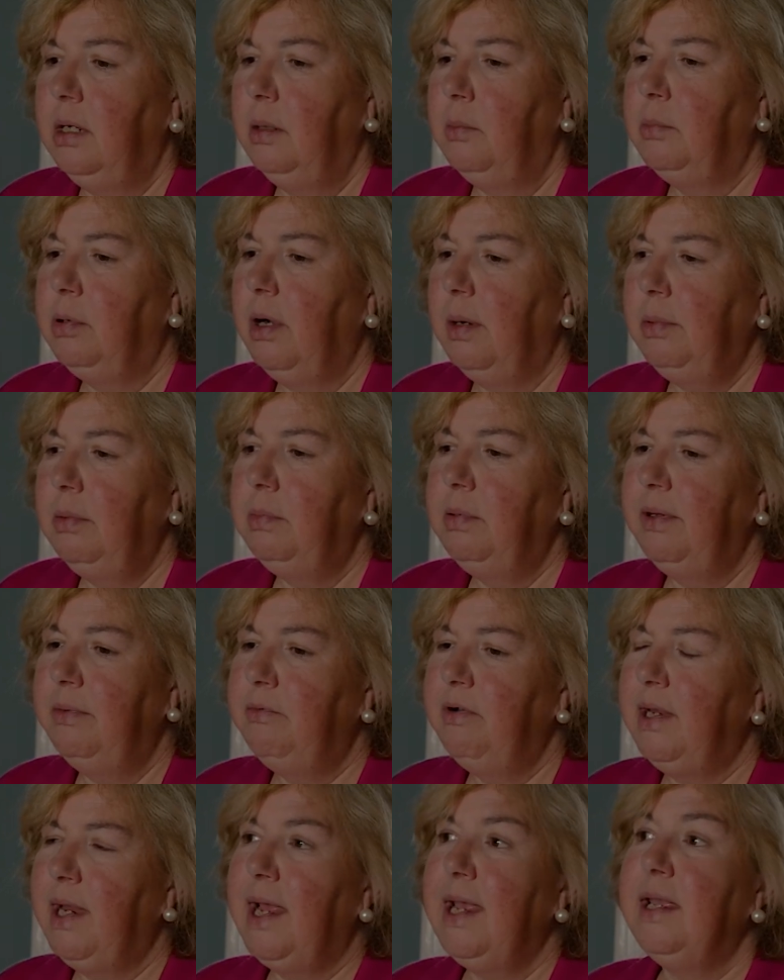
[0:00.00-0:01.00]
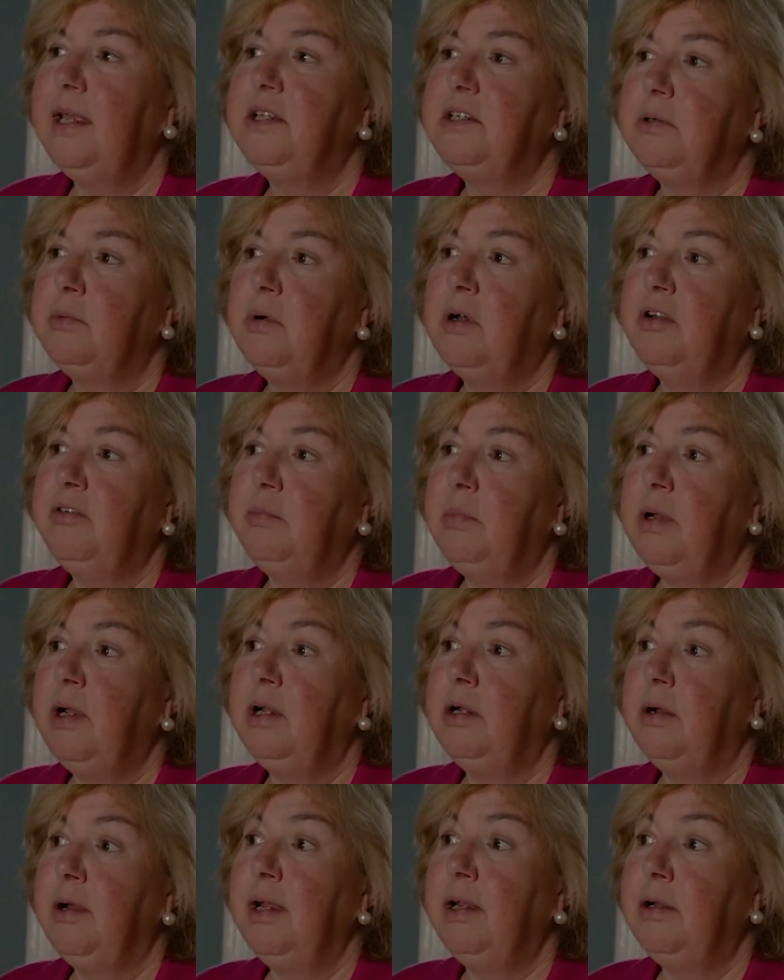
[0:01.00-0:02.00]
probably related to one of my
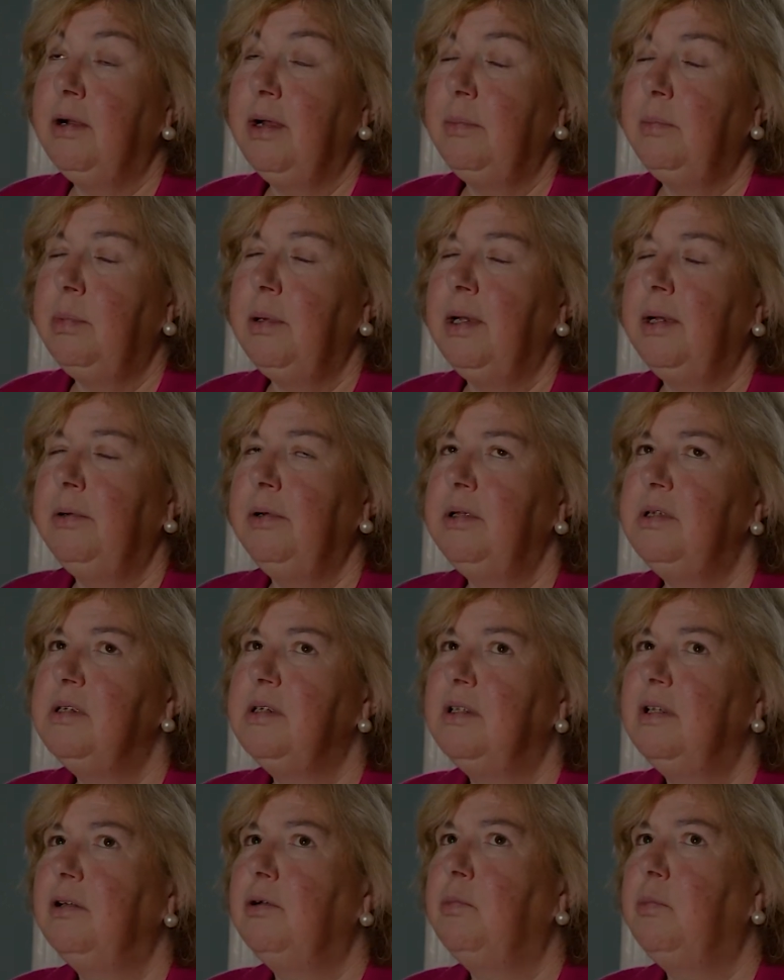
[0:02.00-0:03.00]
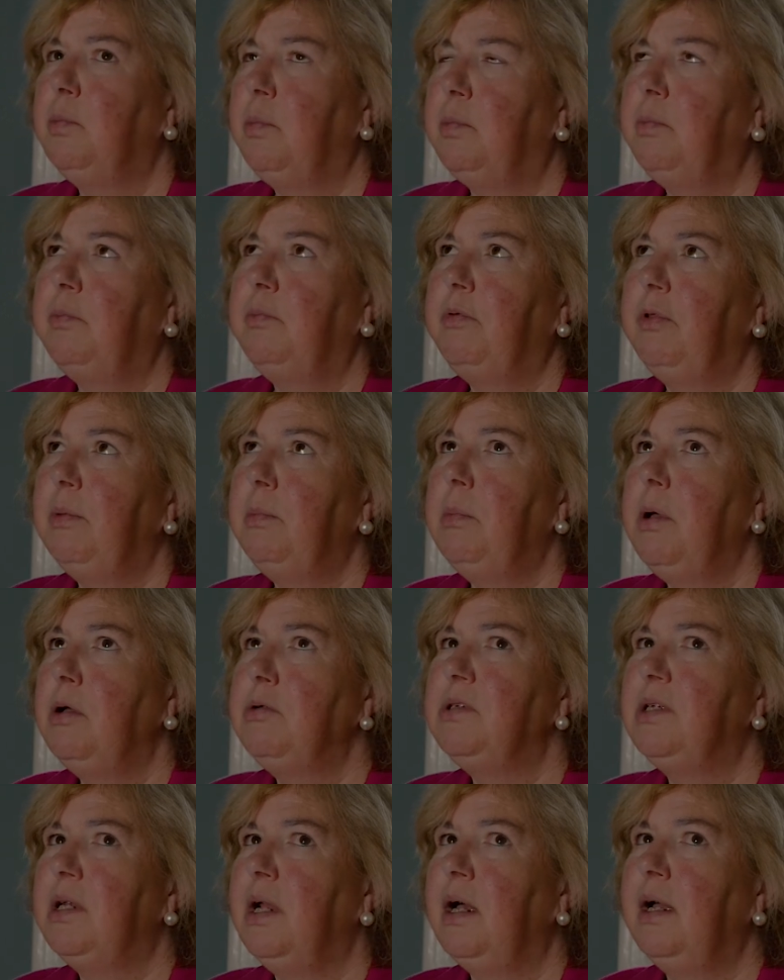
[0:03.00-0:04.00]
great grandparents, that
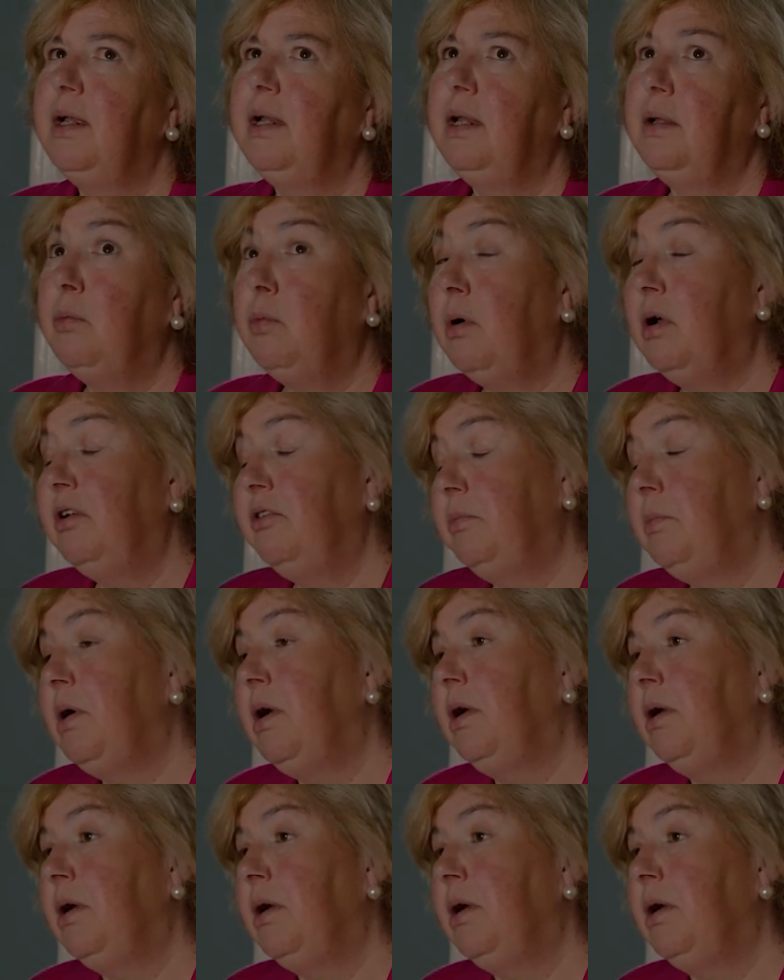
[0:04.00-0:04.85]
most likely one of my